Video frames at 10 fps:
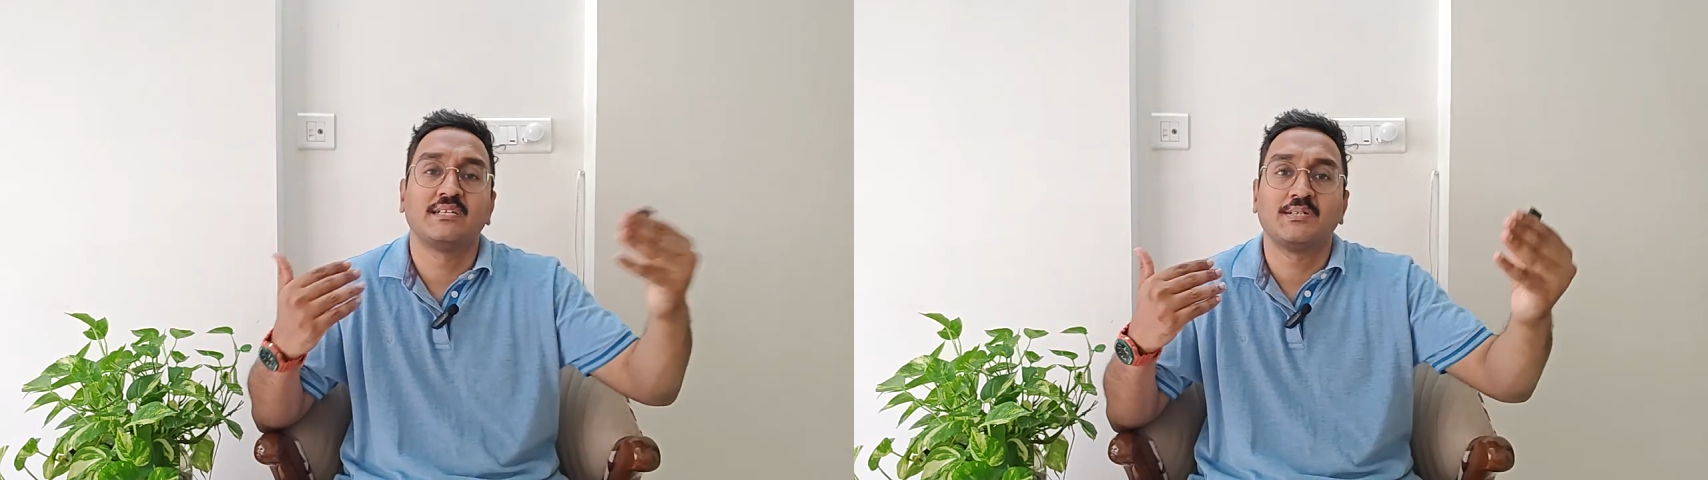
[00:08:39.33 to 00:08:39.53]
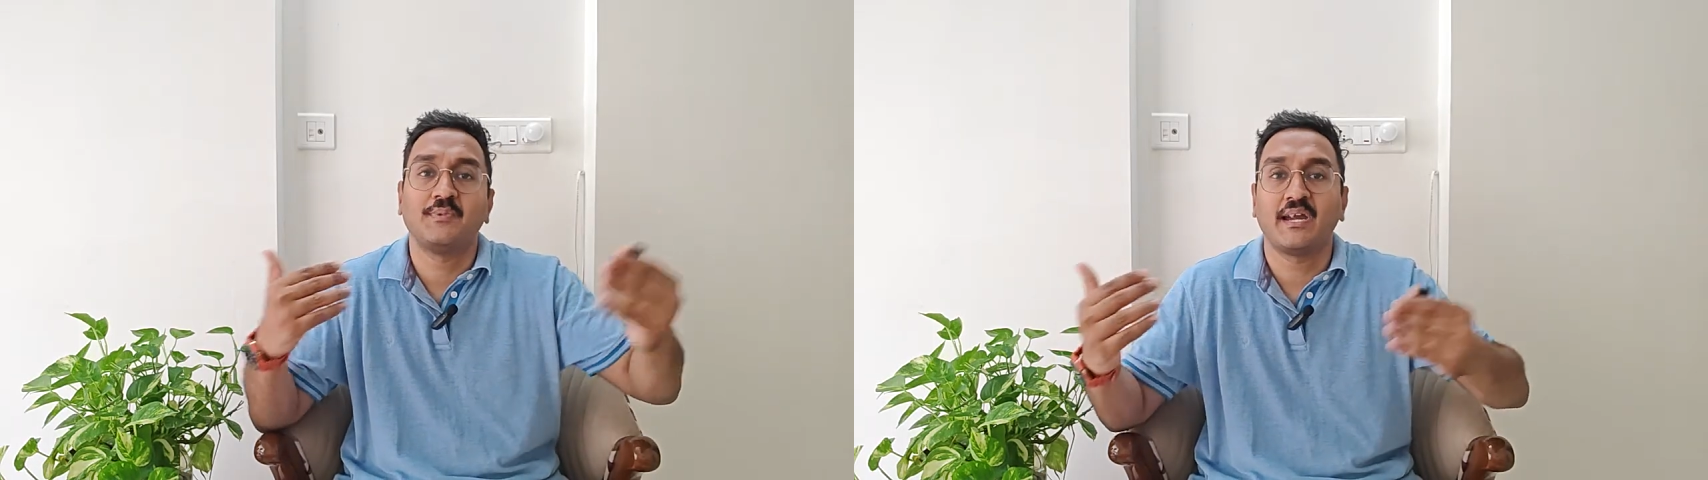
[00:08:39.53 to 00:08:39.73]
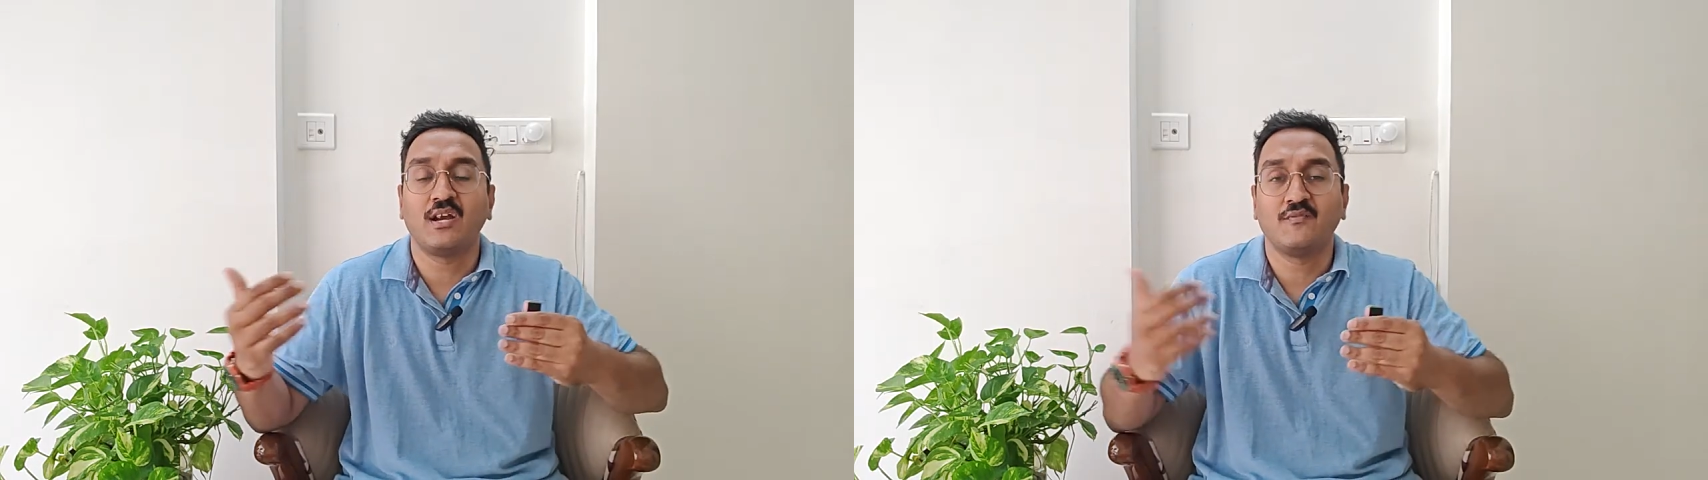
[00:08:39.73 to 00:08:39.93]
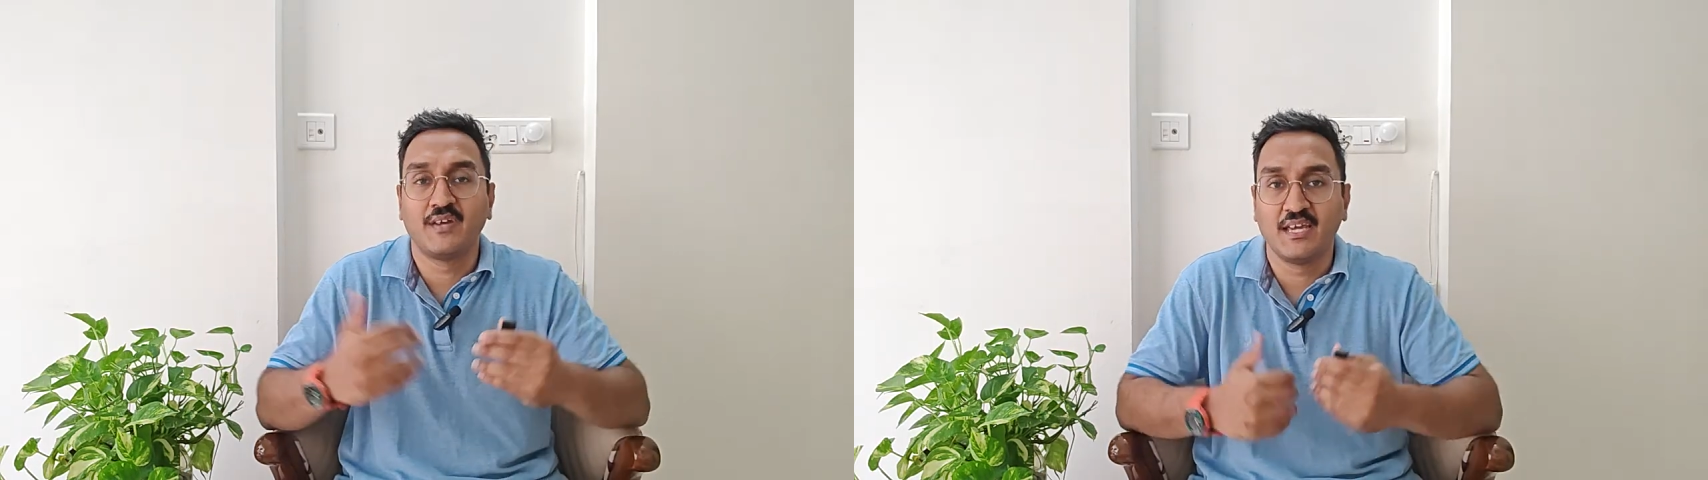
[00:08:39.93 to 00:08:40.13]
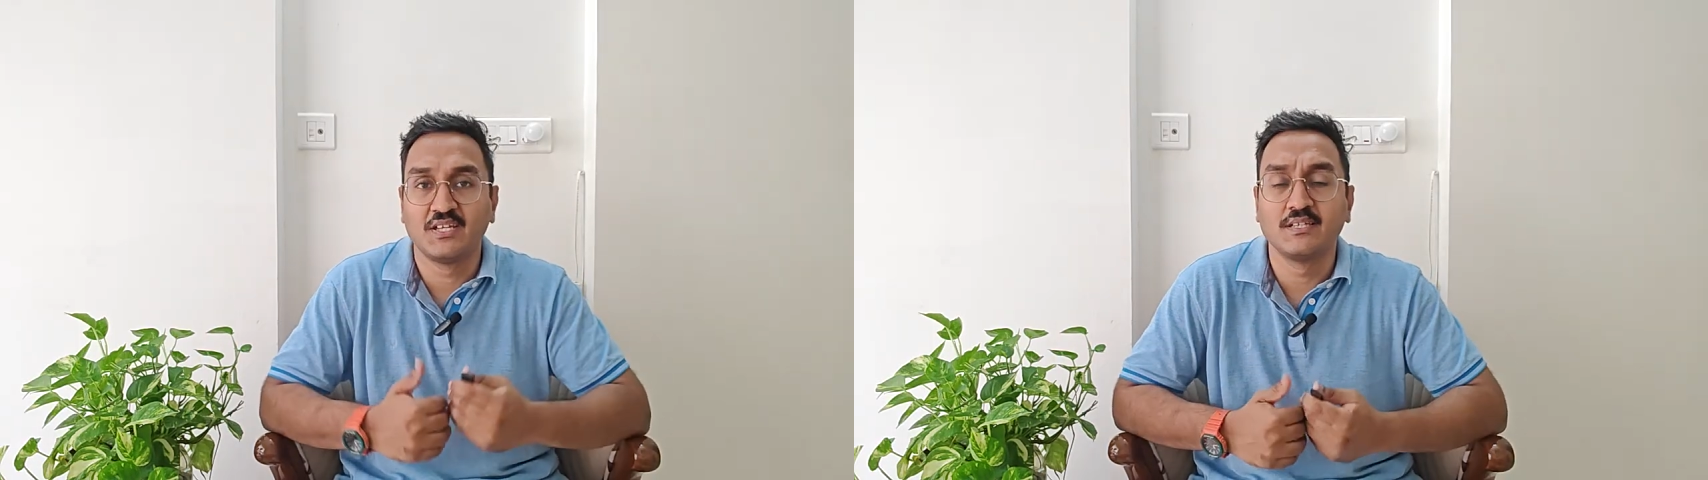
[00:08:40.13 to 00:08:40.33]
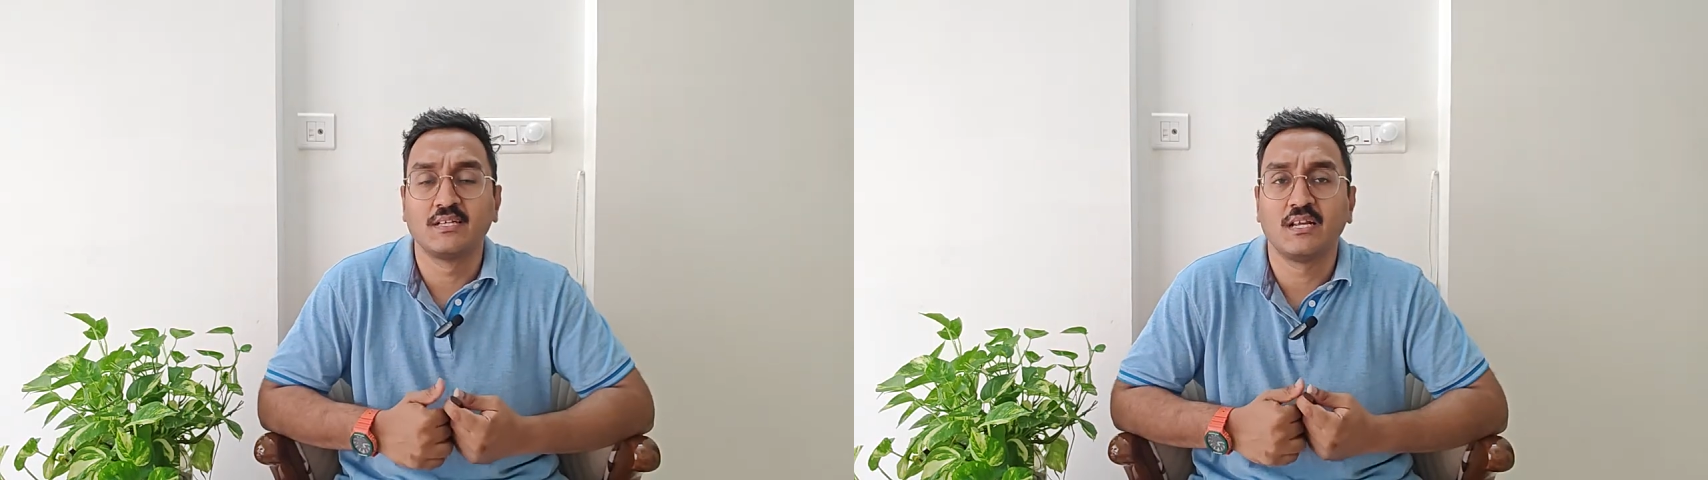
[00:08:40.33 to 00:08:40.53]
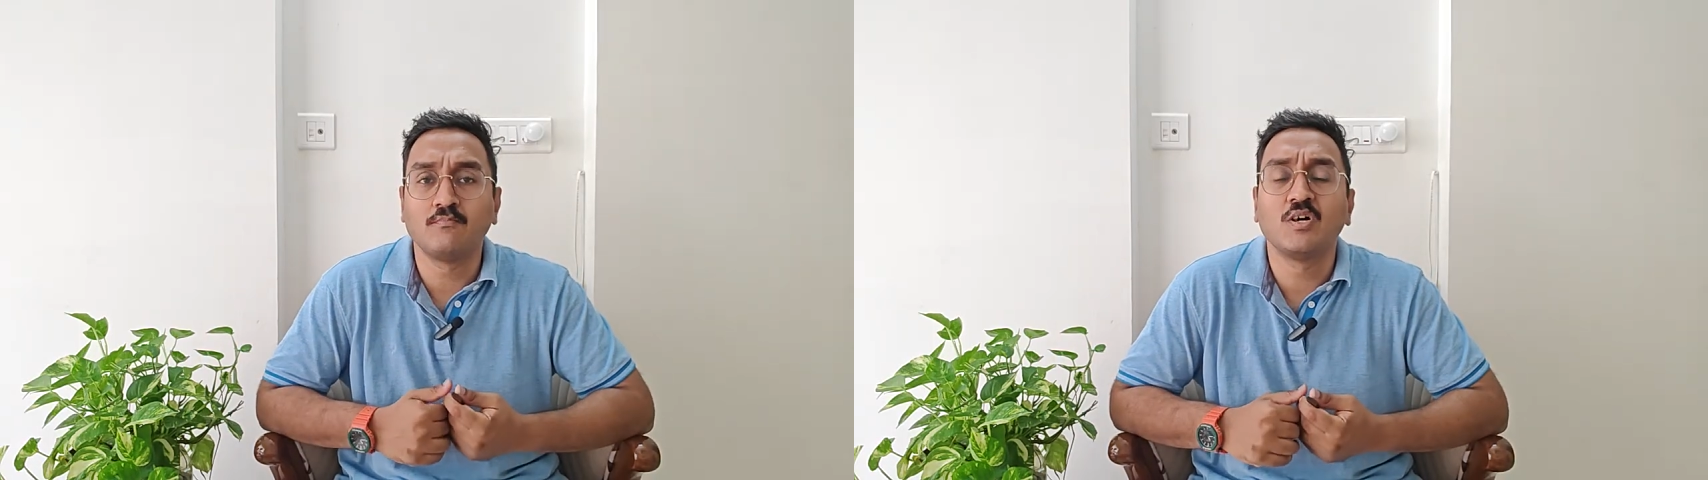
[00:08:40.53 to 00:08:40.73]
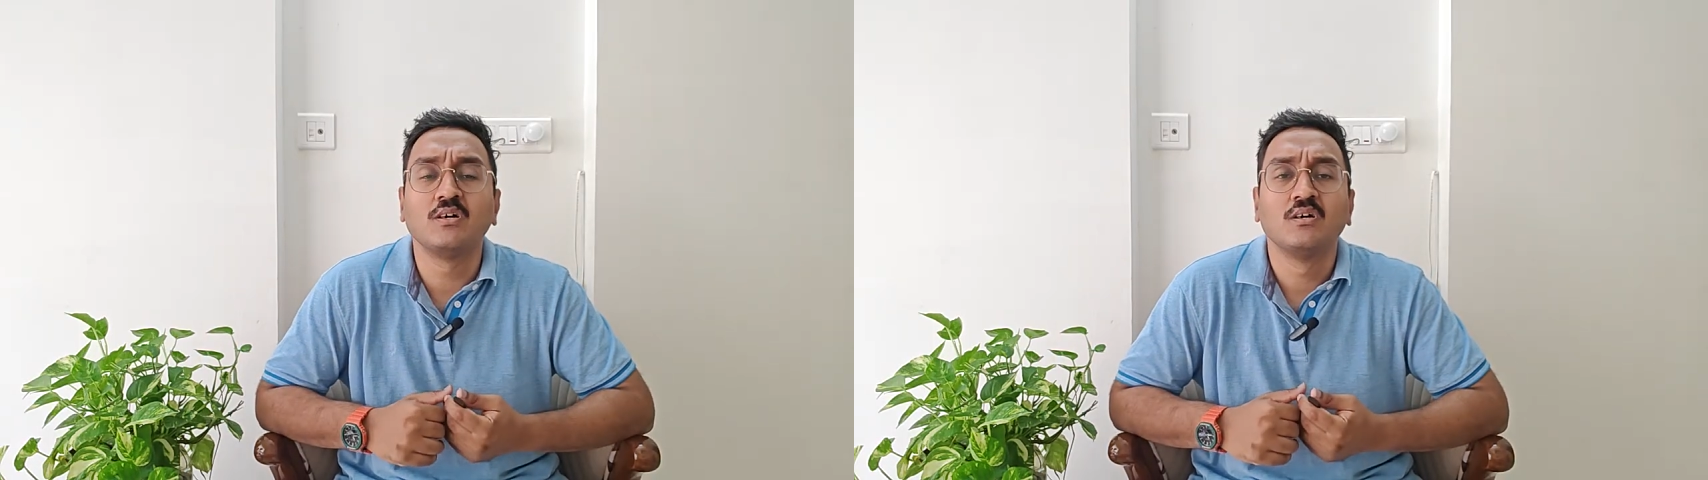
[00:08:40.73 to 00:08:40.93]
just by kind of gauging the
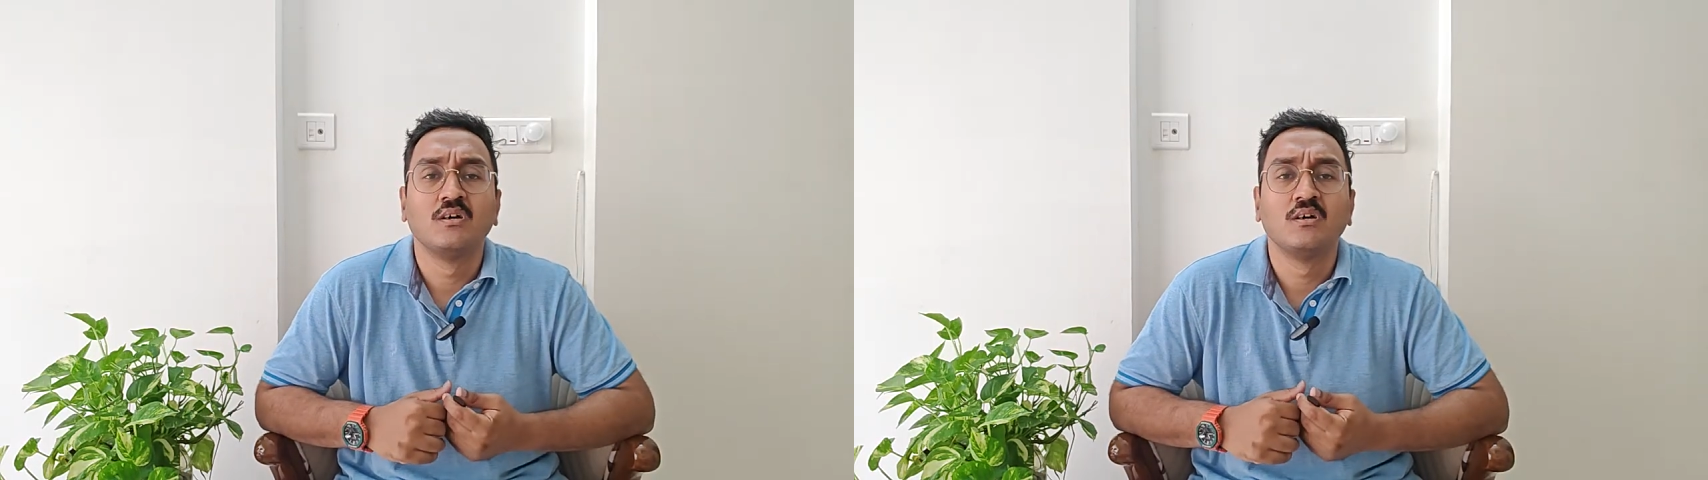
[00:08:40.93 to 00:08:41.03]
number,